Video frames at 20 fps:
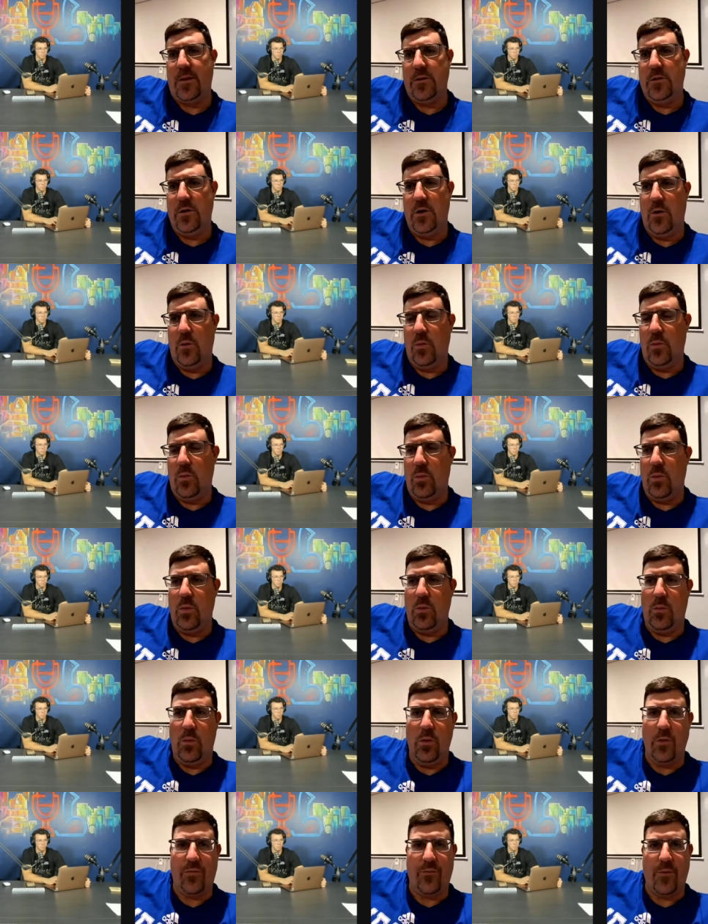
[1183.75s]
you know, we'll,
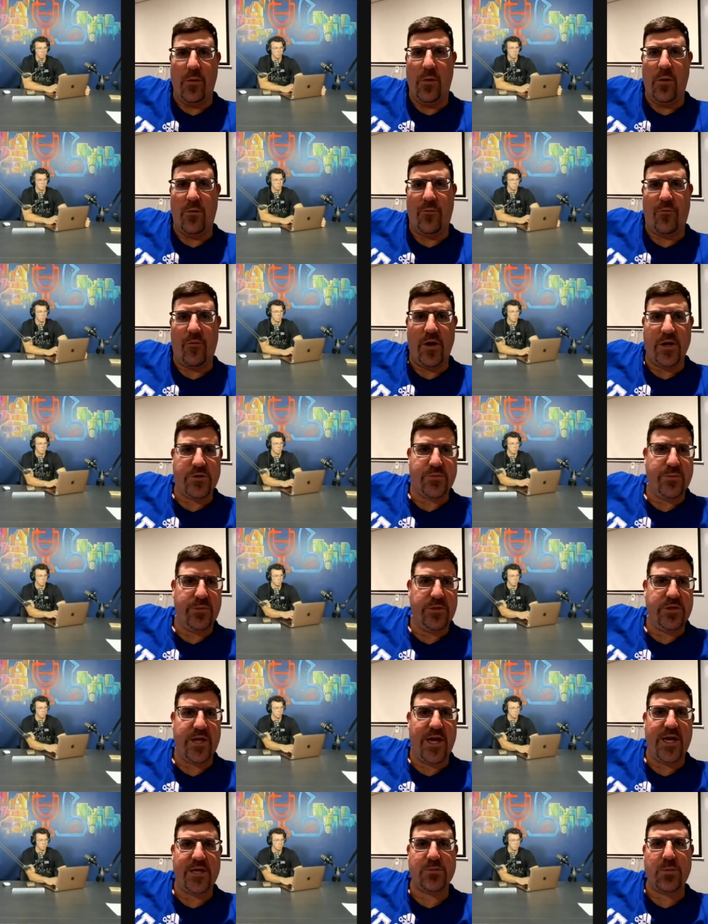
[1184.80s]
we'll, throw a freshman
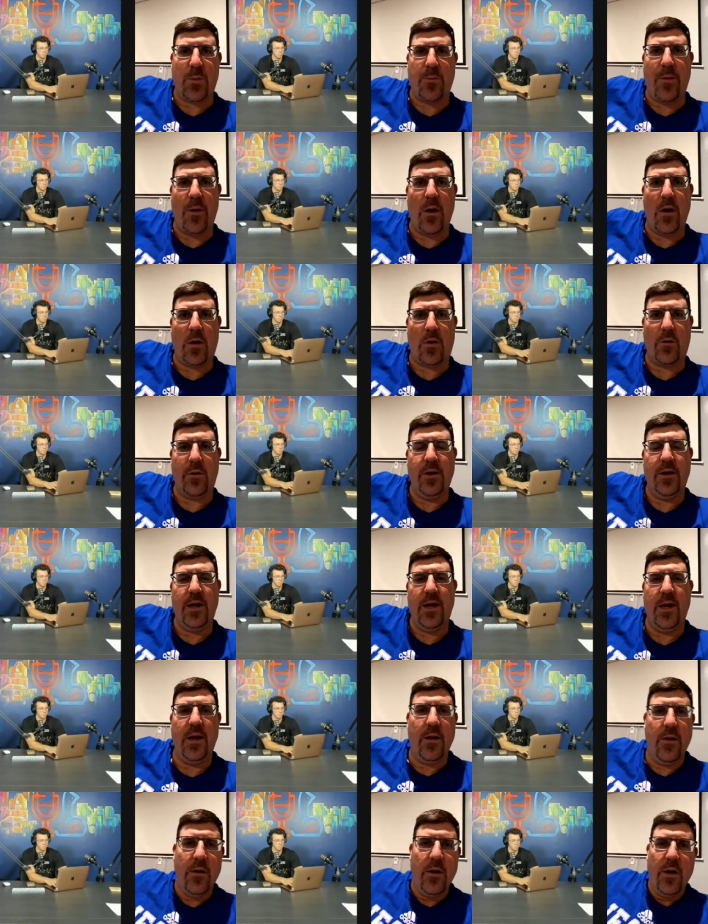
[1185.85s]
Jasper Parker in
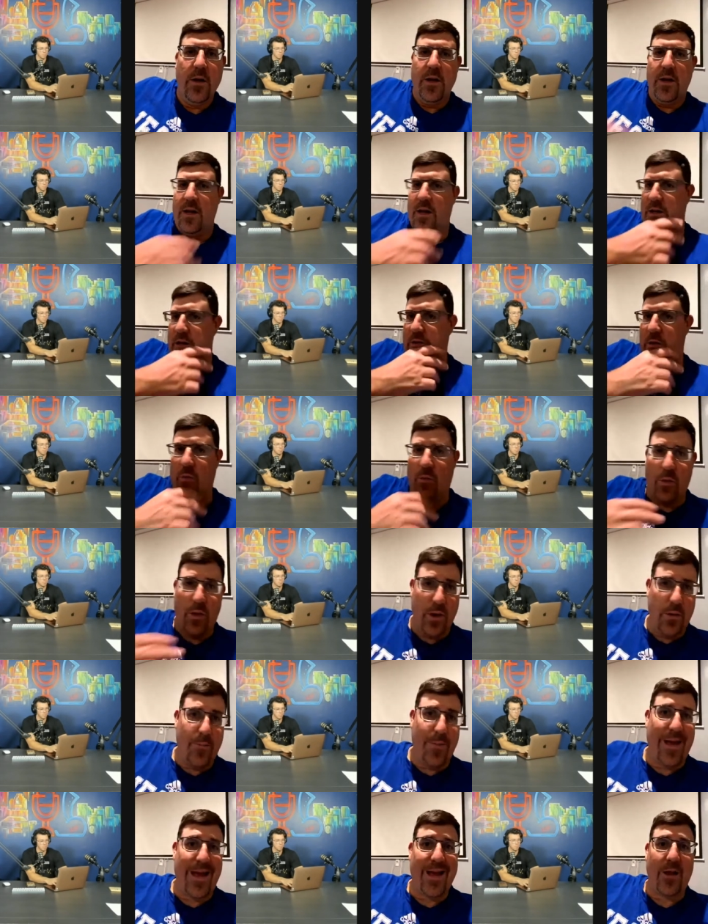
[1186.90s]
there at either
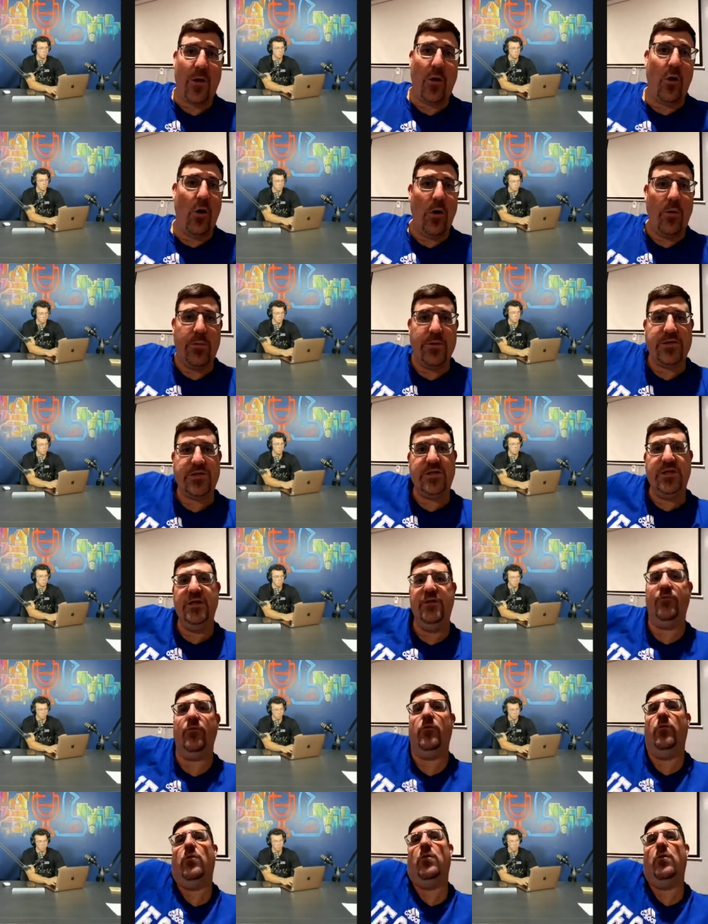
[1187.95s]
running back or receiver.